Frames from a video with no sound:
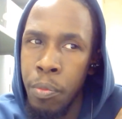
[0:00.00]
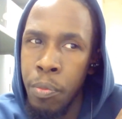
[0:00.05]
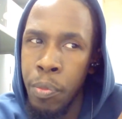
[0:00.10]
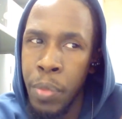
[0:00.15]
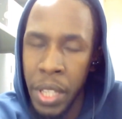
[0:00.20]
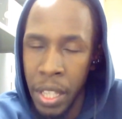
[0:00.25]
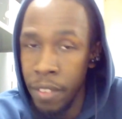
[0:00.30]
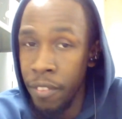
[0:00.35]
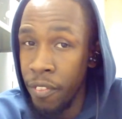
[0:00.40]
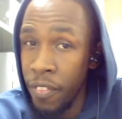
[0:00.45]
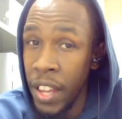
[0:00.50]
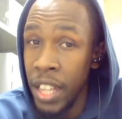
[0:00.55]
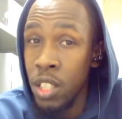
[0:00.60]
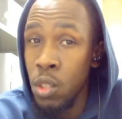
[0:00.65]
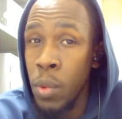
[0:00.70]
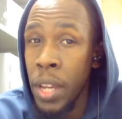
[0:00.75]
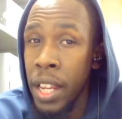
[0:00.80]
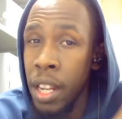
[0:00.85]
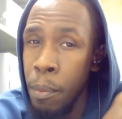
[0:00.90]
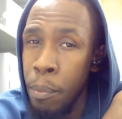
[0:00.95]
be
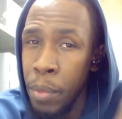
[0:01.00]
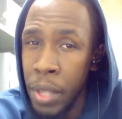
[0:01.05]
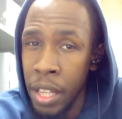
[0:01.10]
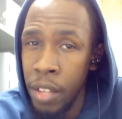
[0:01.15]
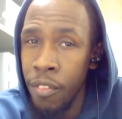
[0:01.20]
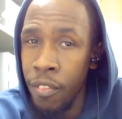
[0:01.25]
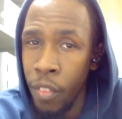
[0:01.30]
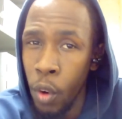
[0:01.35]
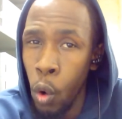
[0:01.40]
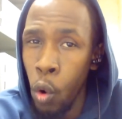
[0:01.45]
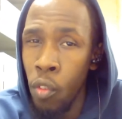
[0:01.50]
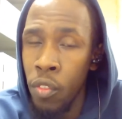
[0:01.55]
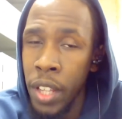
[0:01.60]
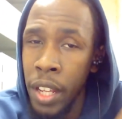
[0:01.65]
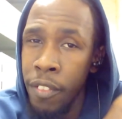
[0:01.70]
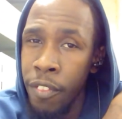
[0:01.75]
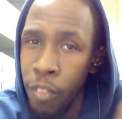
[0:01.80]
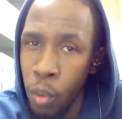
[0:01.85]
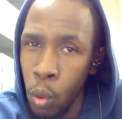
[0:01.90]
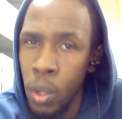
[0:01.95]
infatuated and be involved
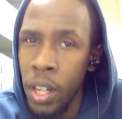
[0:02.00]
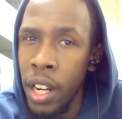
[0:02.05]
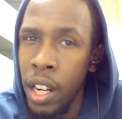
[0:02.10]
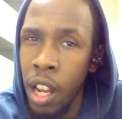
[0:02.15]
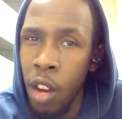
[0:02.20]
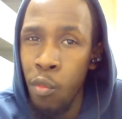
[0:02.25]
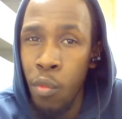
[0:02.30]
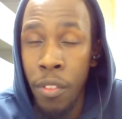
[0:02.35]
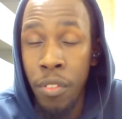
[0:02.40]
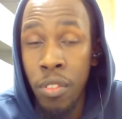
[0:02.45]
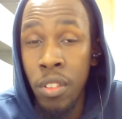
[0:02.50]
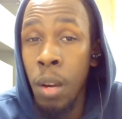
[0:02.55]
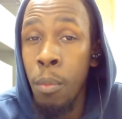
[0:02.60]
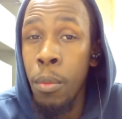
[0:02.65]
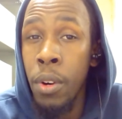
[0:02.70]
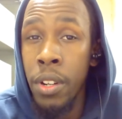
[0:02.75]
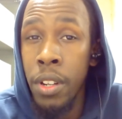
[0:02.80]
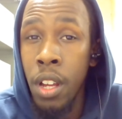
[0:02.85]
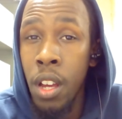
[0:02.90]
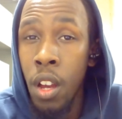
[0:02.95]
and fall in love with
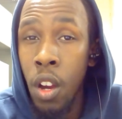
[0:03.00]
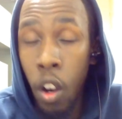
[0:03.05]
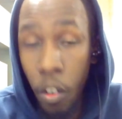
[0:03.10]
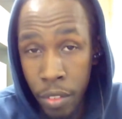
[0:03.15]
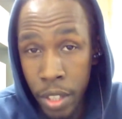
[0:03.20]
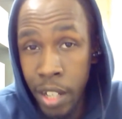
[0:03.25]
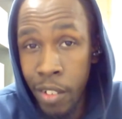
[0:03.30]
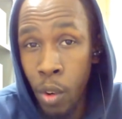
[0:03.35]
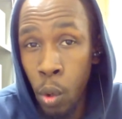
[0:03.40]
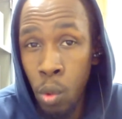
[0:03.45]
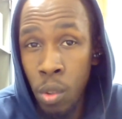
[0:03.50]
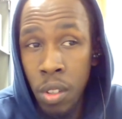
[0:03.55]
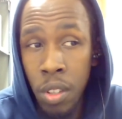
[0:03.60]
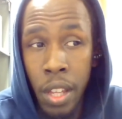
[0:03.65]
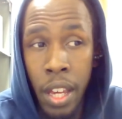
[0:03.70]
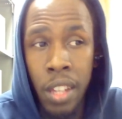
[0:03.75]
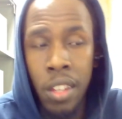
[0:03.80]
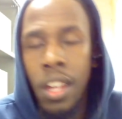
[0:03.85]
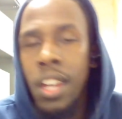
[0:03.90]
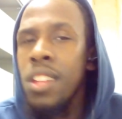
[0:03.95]
someone of their own
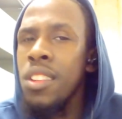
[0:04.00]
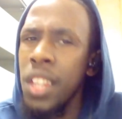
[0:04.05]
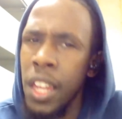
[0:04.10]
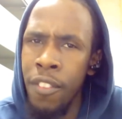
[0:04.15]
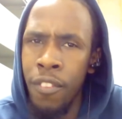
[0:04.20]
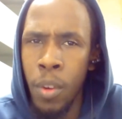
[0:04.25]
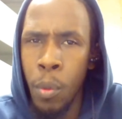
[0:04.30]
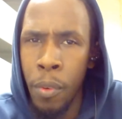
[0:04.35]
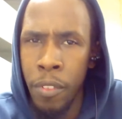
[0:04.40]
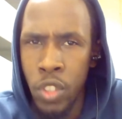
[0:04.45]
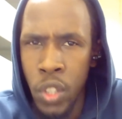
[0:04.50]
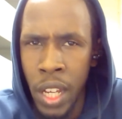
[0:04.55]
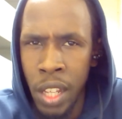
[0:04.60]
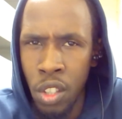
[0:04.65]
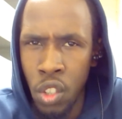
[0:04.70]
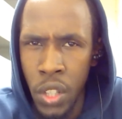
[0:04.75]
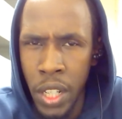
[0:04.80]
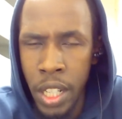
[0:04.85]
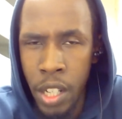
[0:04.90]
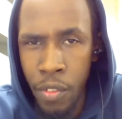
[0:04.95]
sex. Same thing with
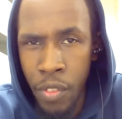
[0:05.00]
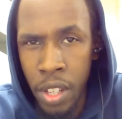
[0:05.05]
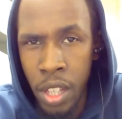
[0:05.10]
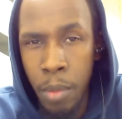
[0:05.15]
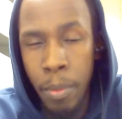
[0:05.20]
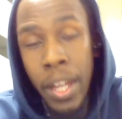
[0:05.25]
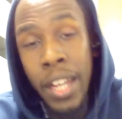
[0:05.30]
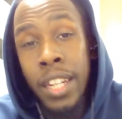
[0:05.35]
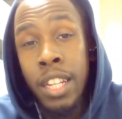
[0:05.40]
transgenderism.